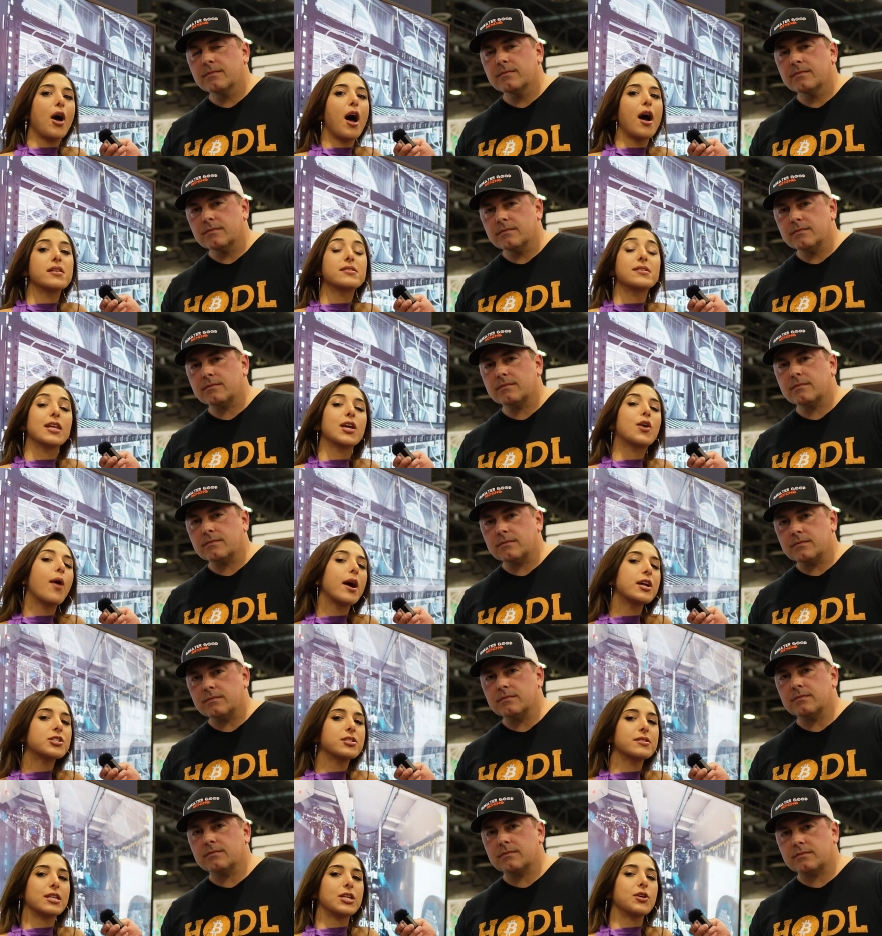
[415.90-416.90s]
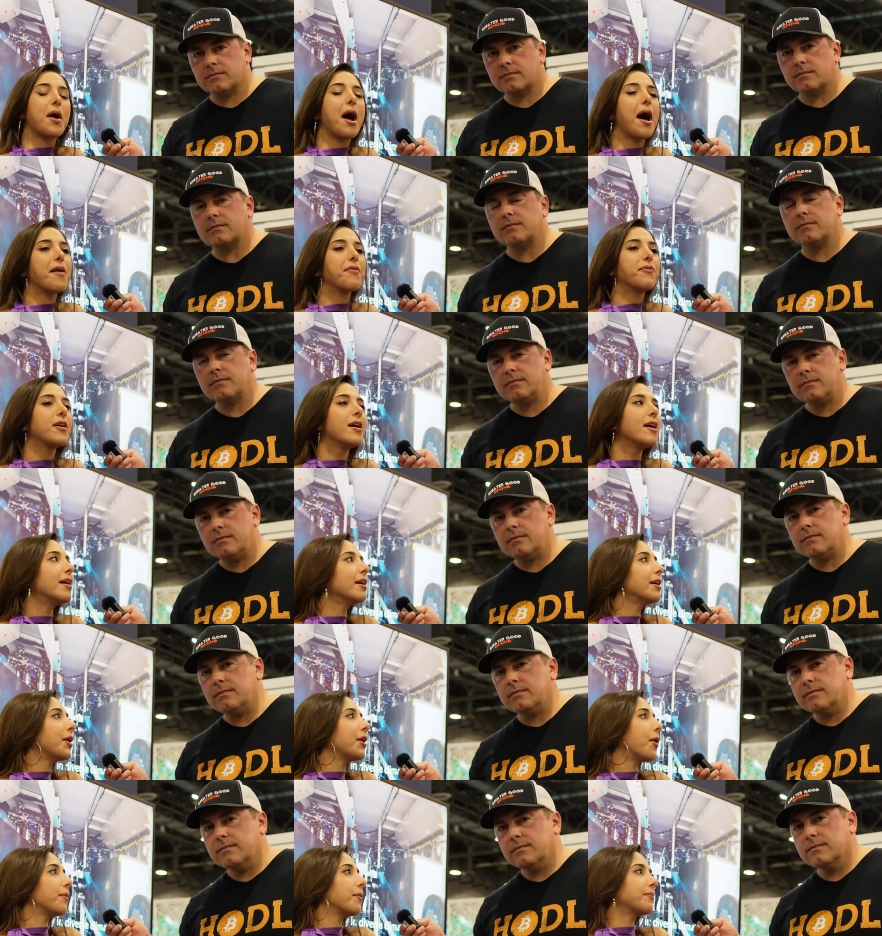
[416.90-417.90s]
Speaker 1: thoughts, any questions that you have.
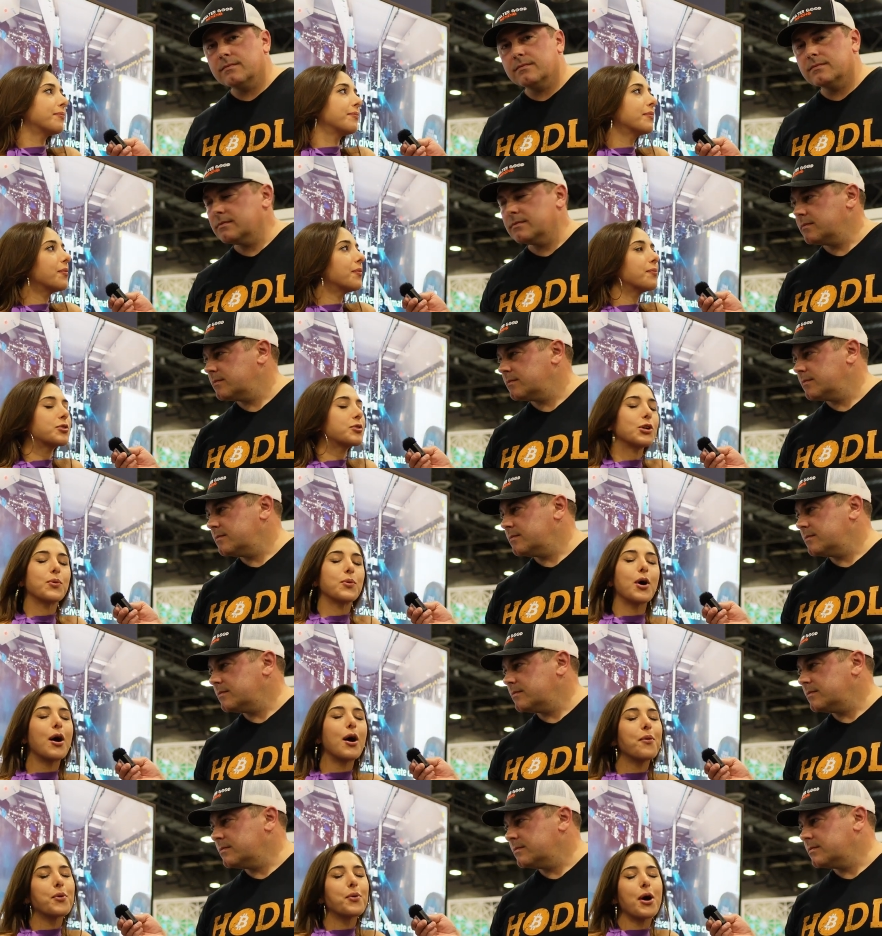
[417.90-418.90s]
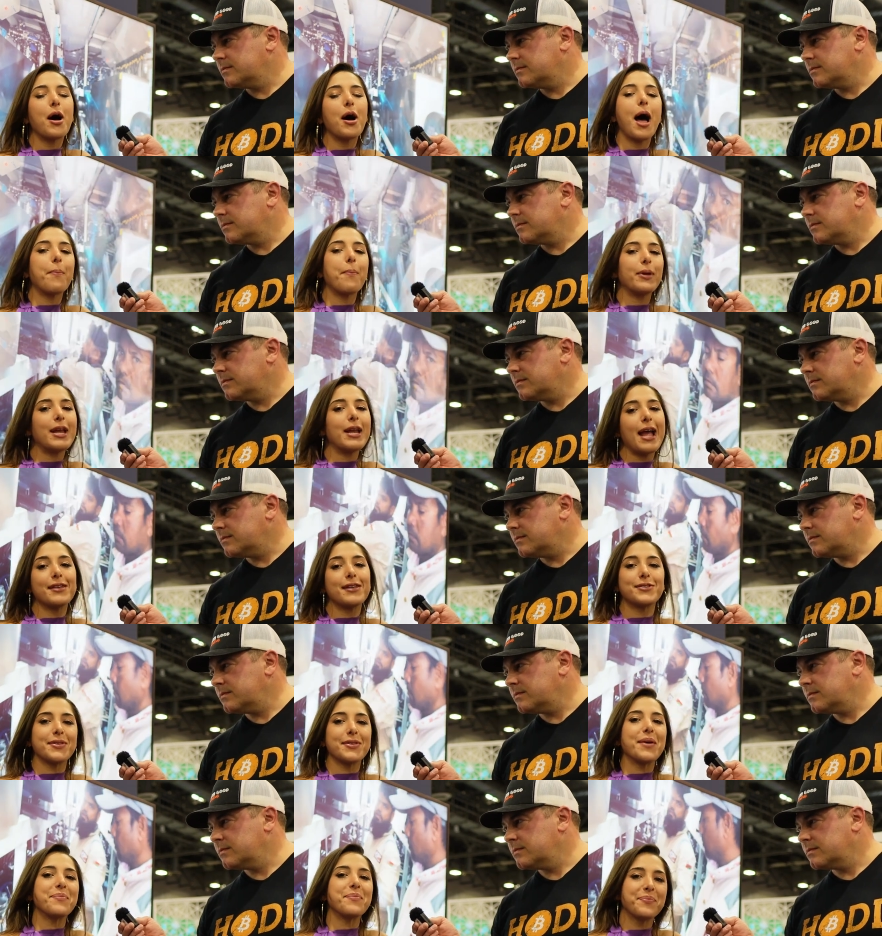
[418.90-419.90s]
You know, I'm sure we're all, we're all happy to
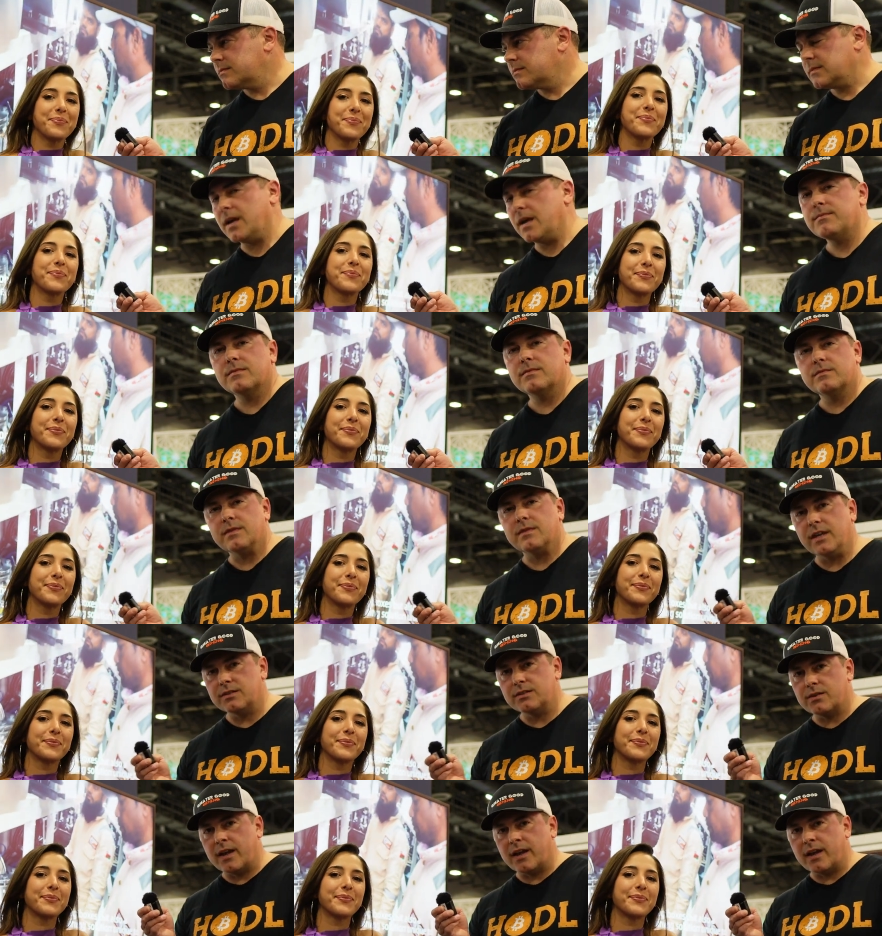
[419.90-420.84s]
answer them.
Speaker 2: Yeah, thanks